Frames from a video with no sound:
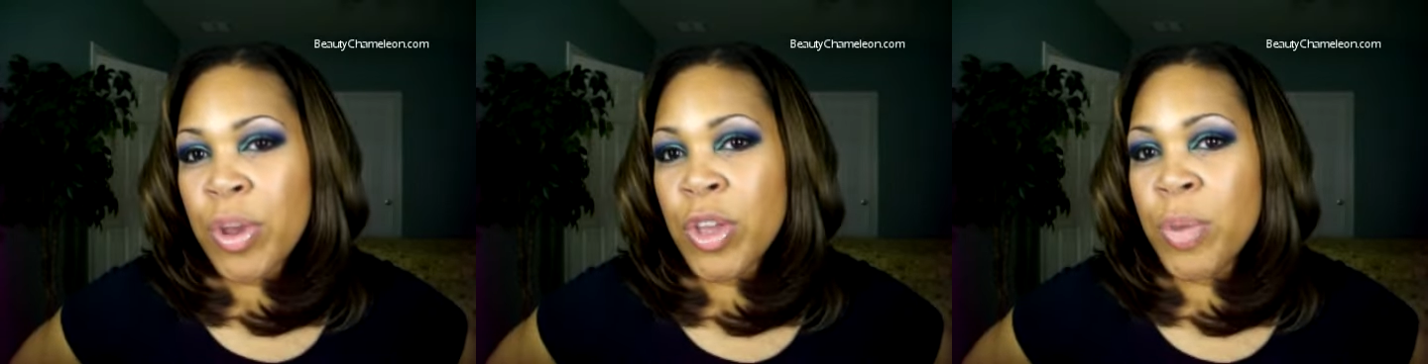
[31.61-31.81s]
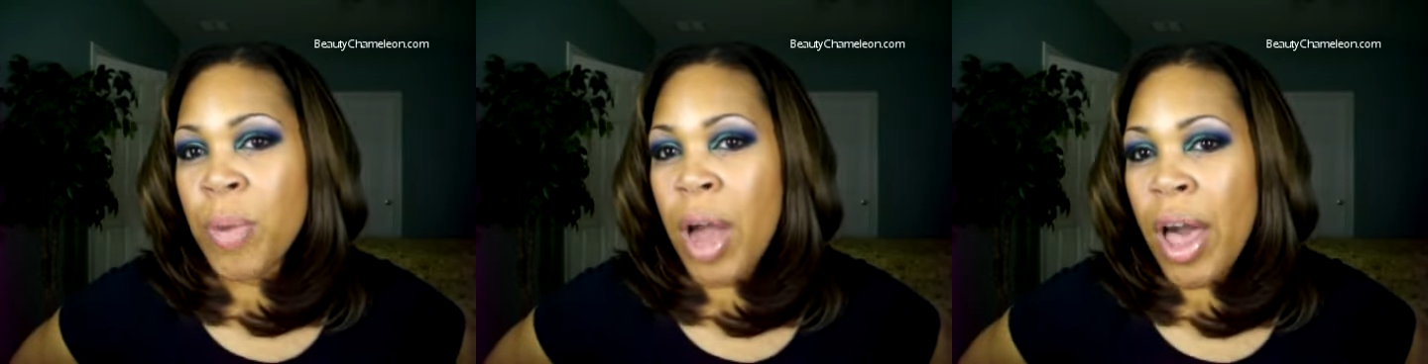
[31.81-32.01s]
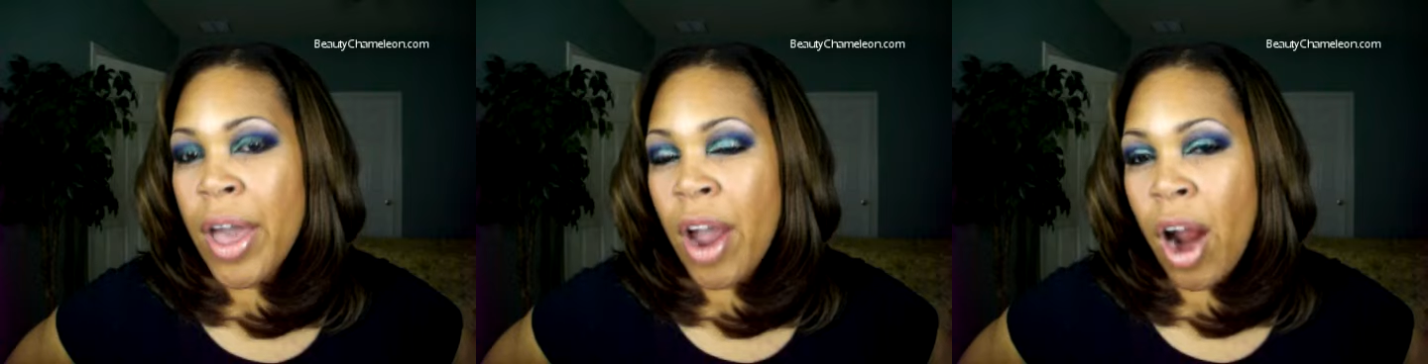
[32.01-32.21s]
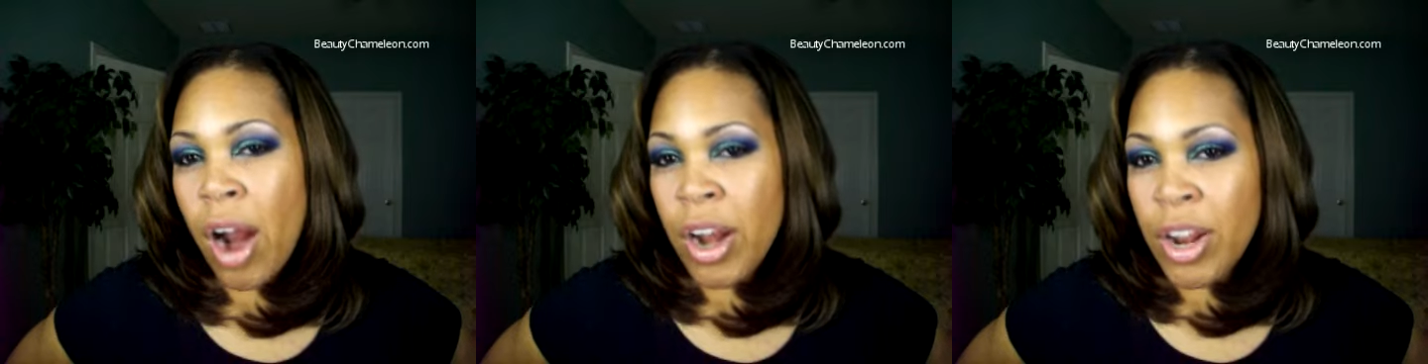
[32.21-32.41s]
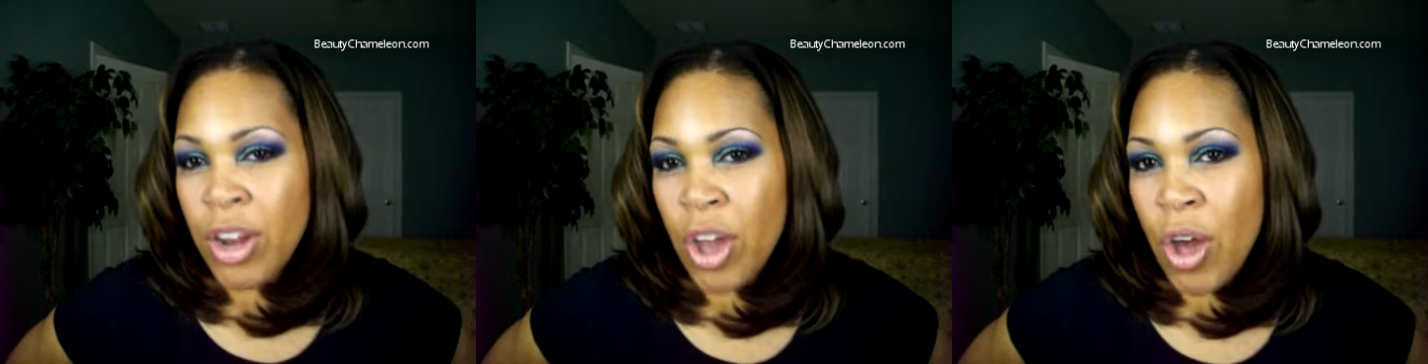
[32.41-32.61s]
you probably
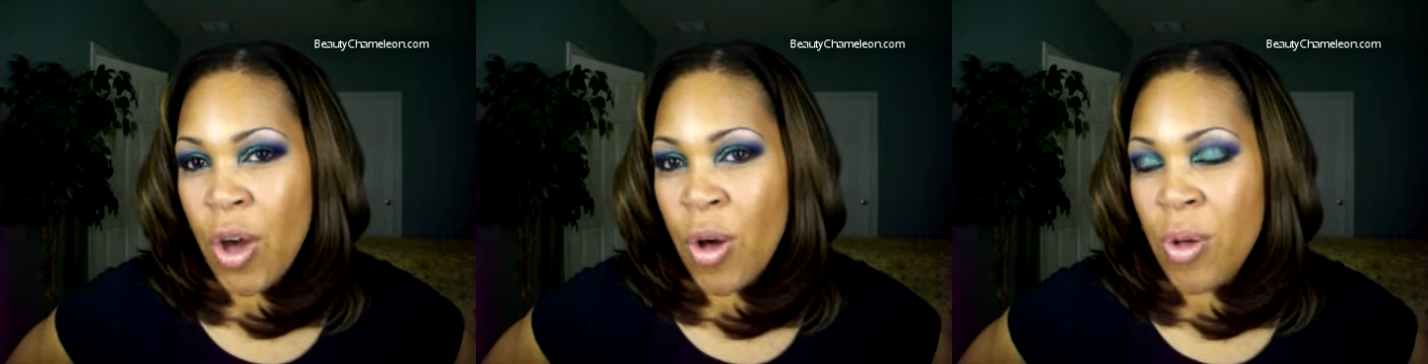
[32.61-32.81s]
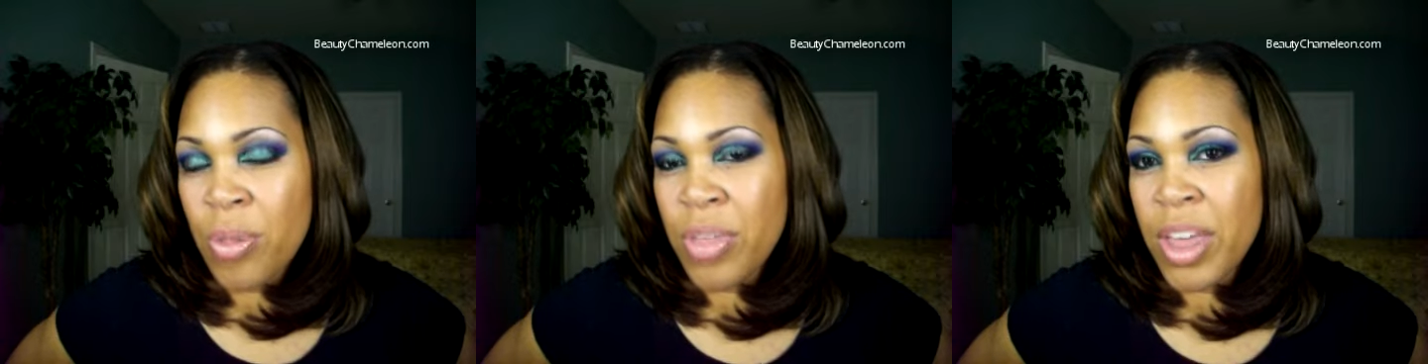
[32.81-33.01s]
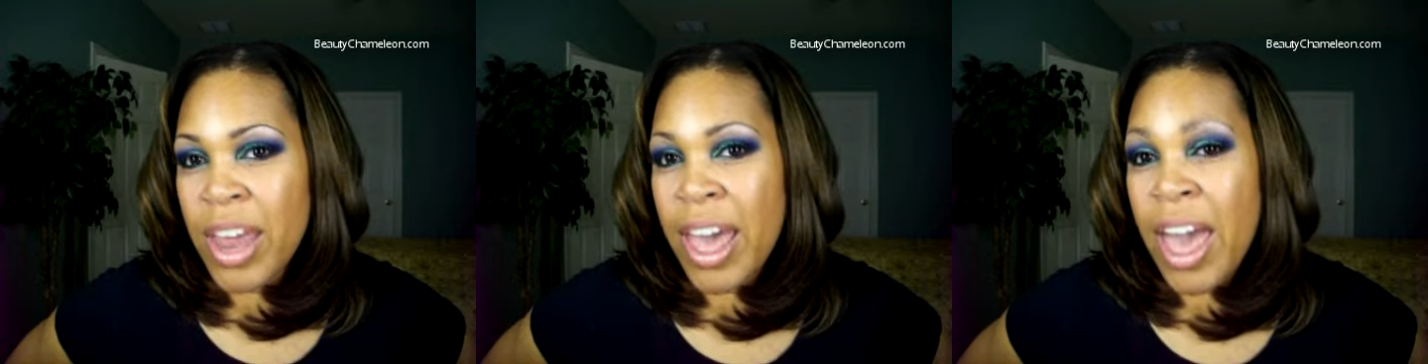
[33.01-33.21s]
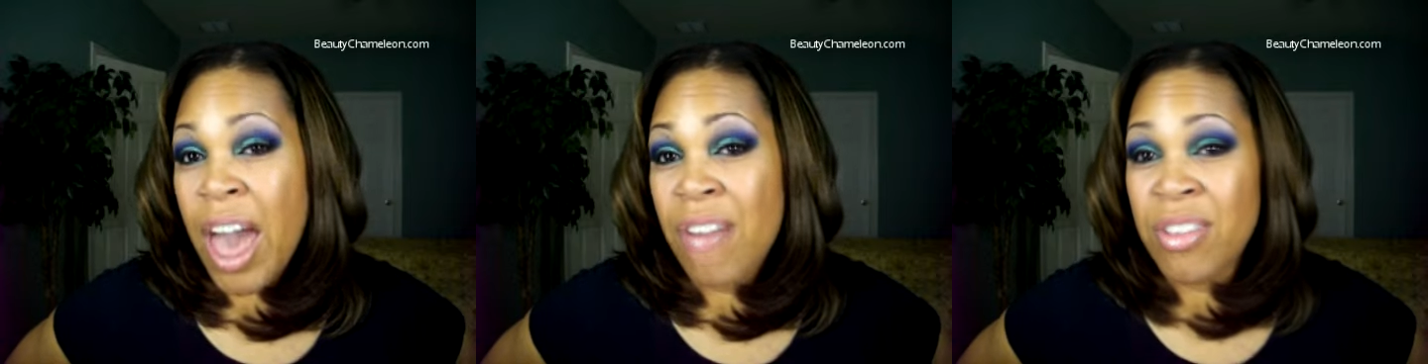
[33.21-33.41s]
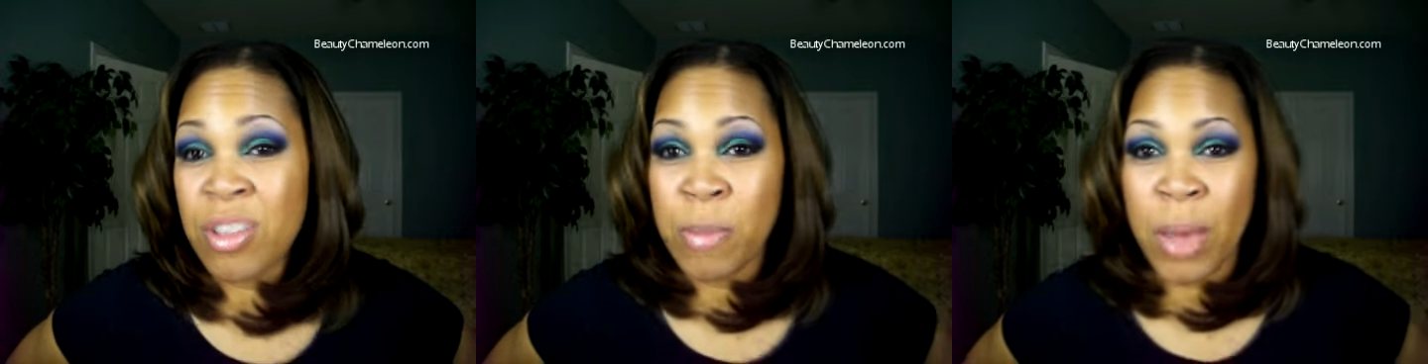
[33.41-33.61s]
already know that I
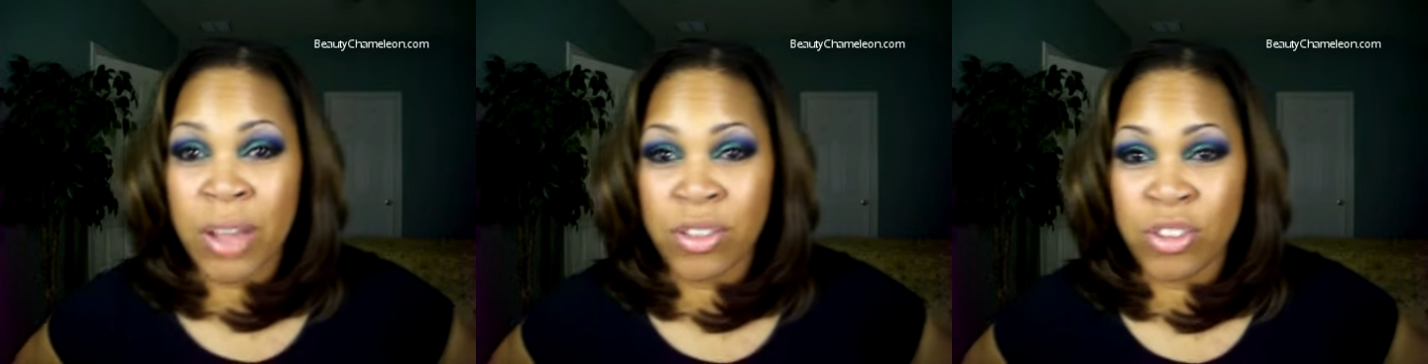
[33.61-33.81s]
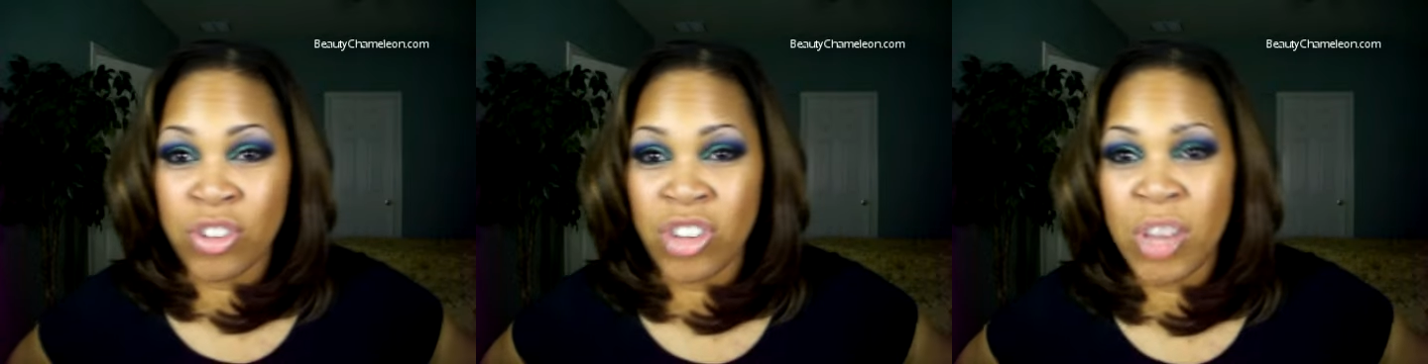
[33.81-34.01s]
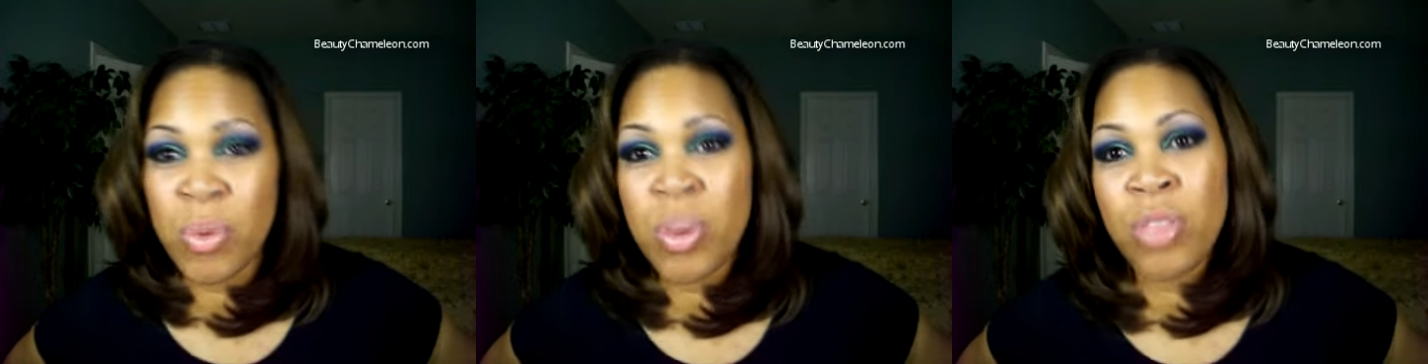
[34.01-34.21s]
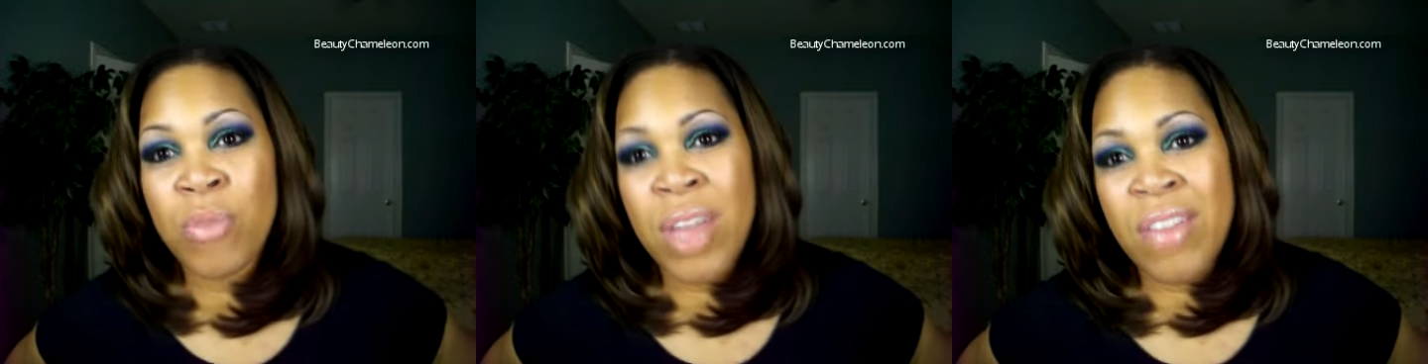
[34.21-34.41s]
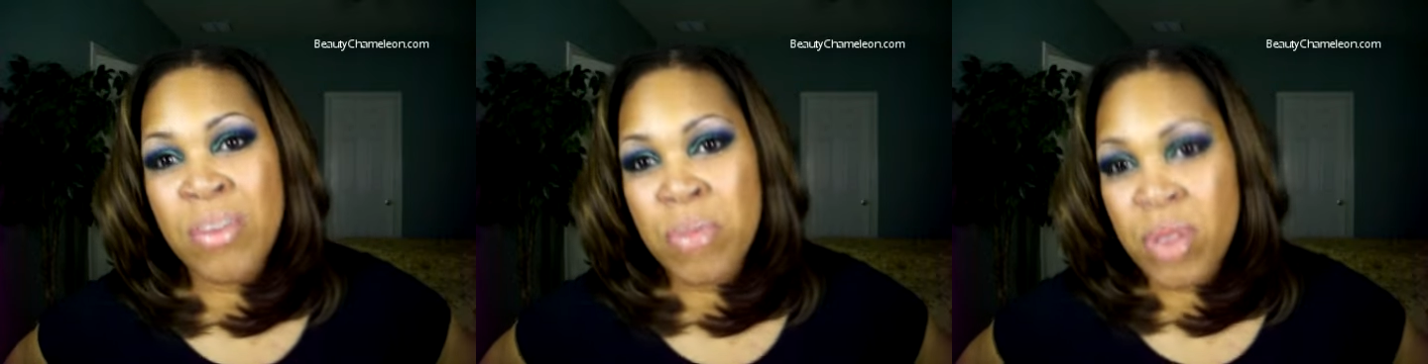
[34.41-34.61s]
have a sponsorship with
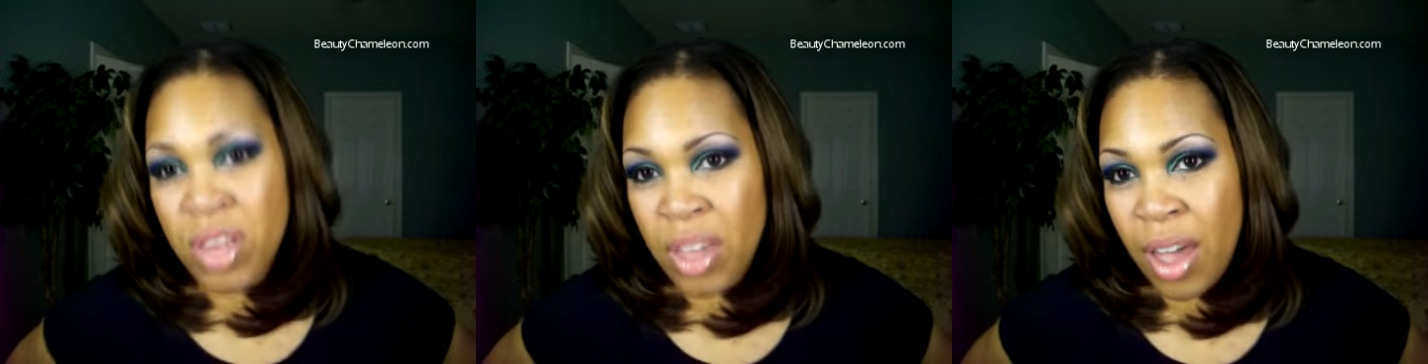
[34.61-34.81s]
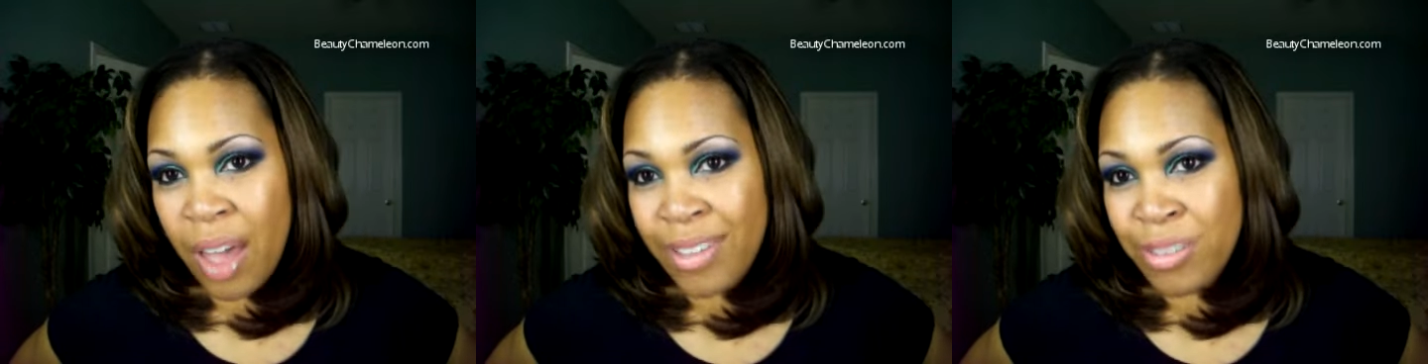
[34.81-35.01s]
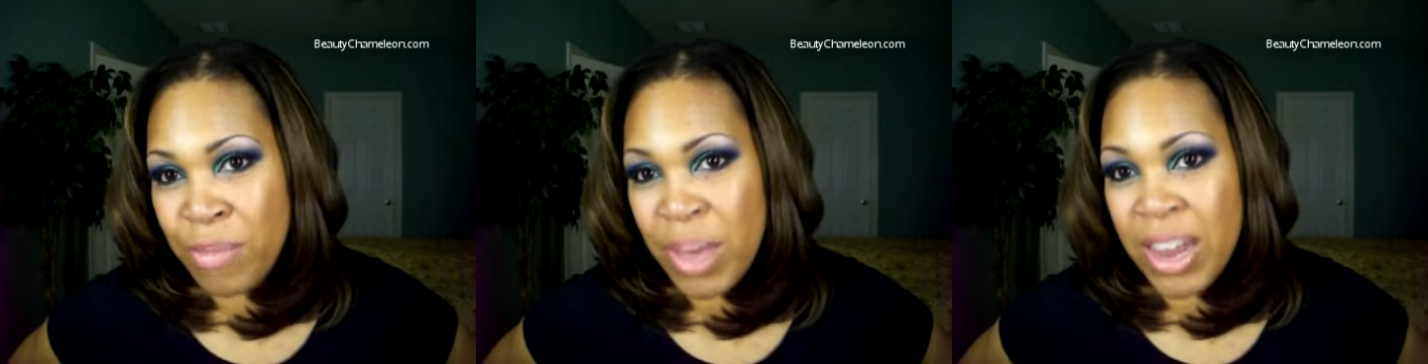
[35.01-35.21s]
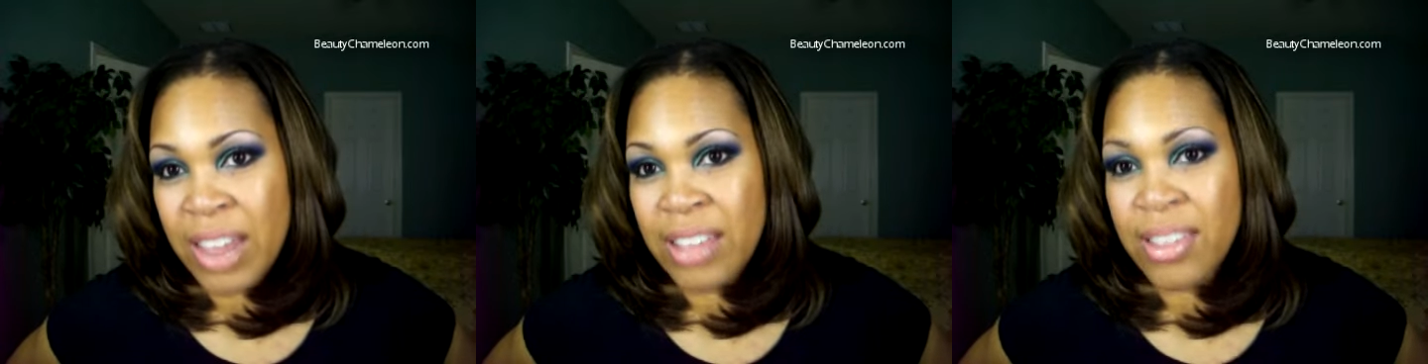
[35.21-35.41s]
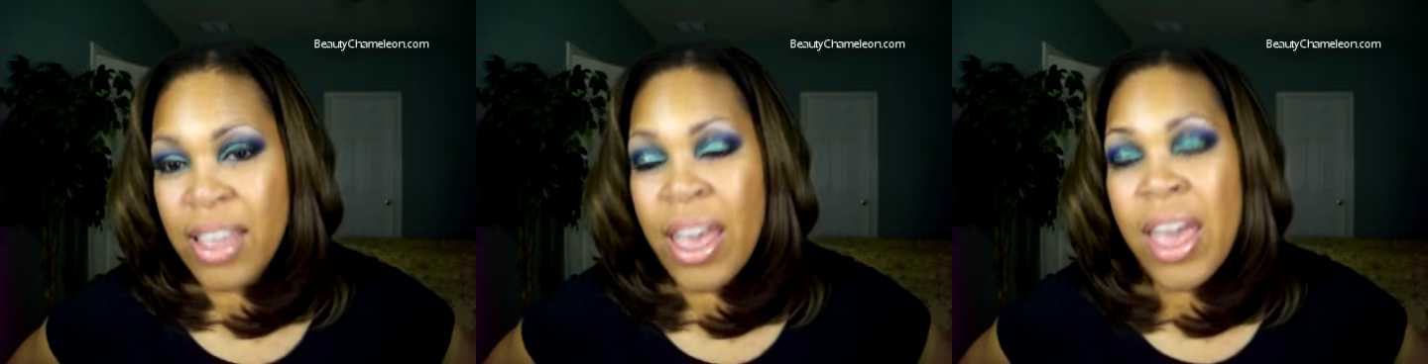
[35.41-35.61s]
Raving Beauty Cosmetics.